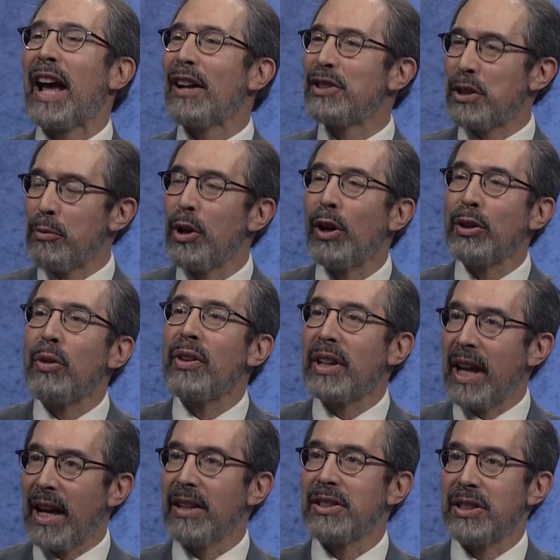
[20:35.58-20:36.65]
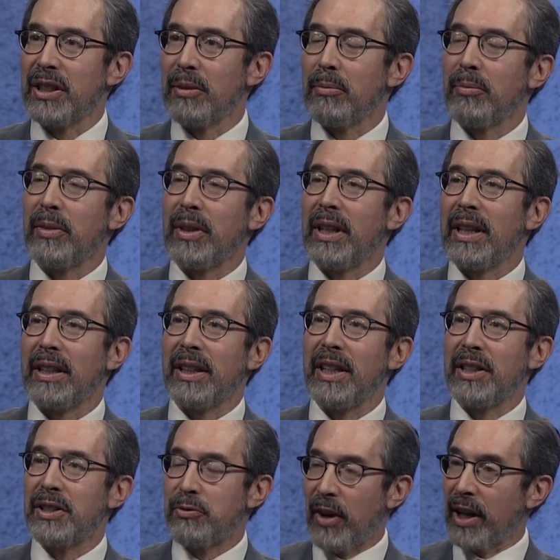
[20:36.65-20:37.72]
Calcium. We all know that calcium
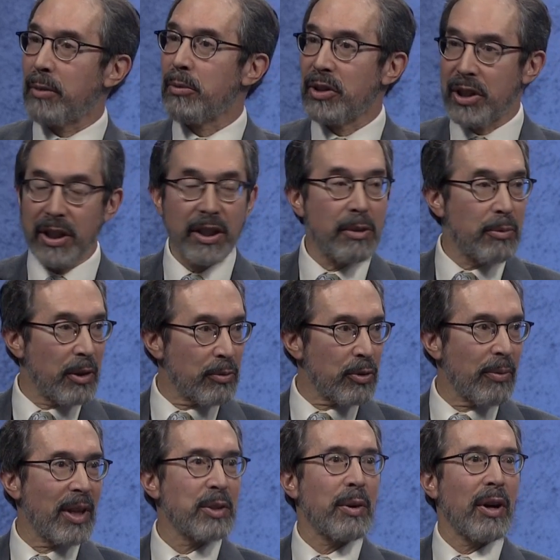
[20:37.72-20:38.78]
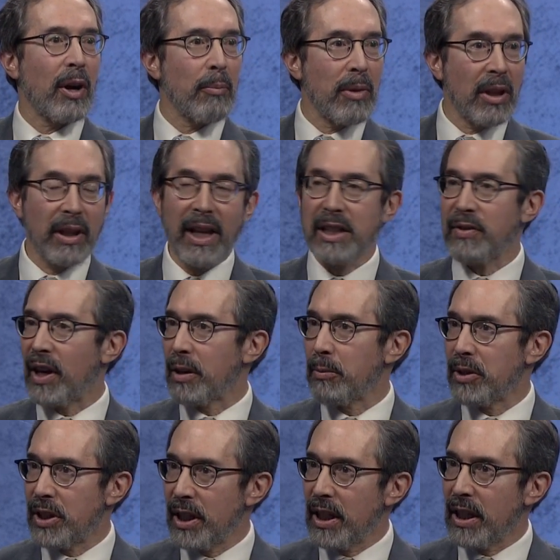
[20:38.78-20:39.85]
needs vitamin D to be absorbed. That's why our milk has
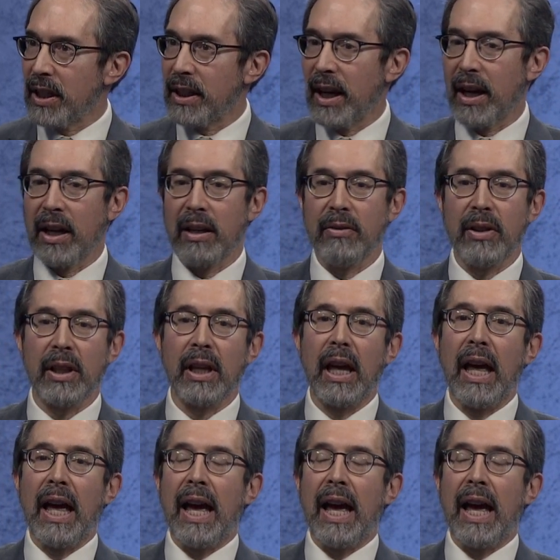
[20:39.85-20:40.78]
vitamin D in it, that kind of thing.